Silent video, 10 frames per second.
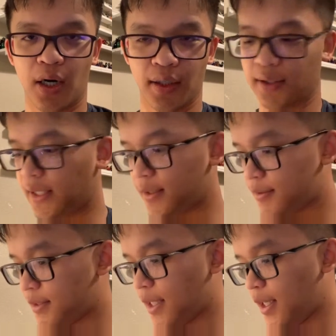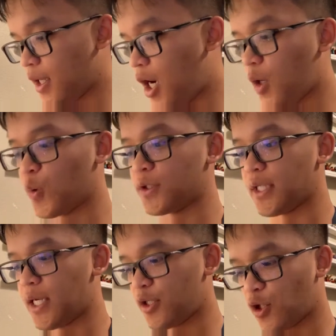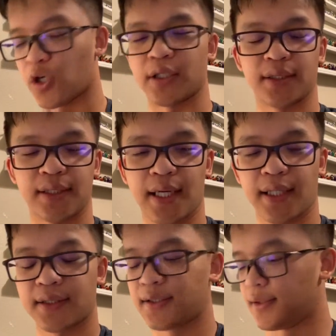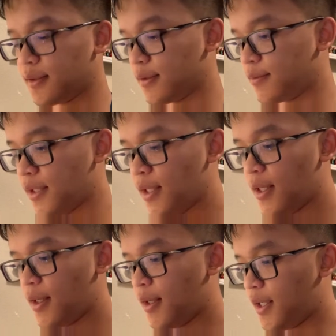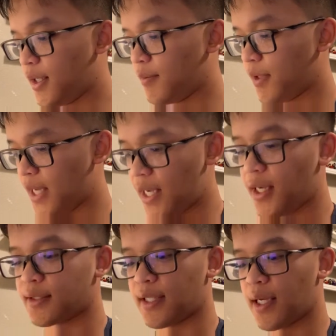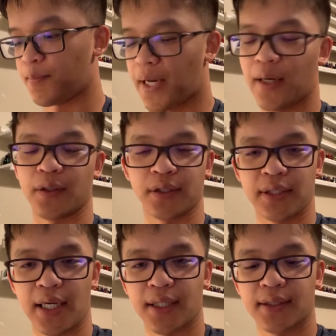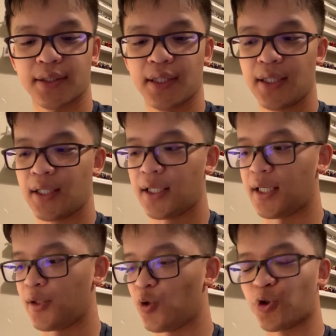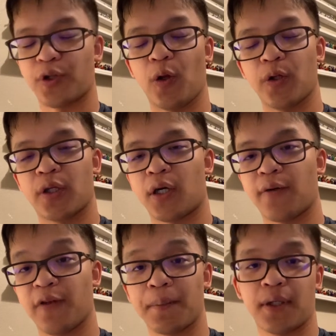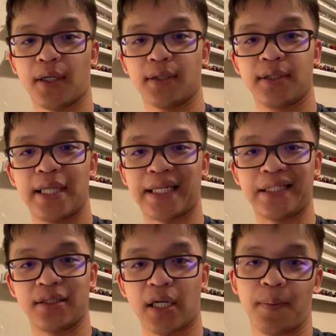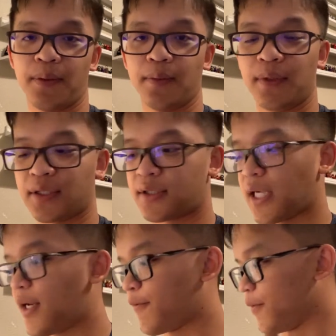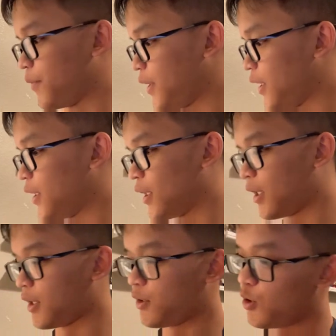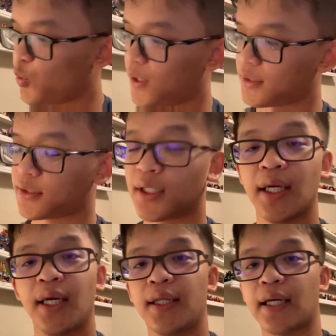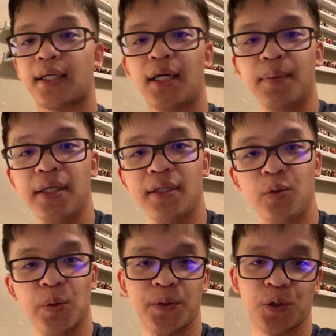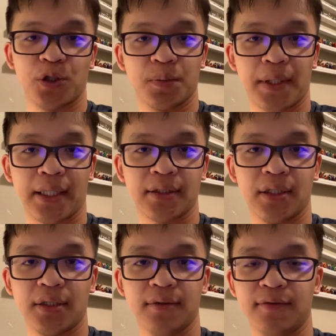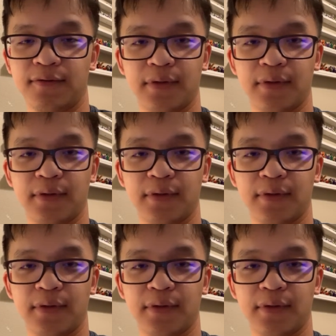like, say, Aquas and Darkus attacks, or Chaos and Pyrus attacks. Those are the only flip cards that can stop him, aside from the new ones that come in the resurgence packs of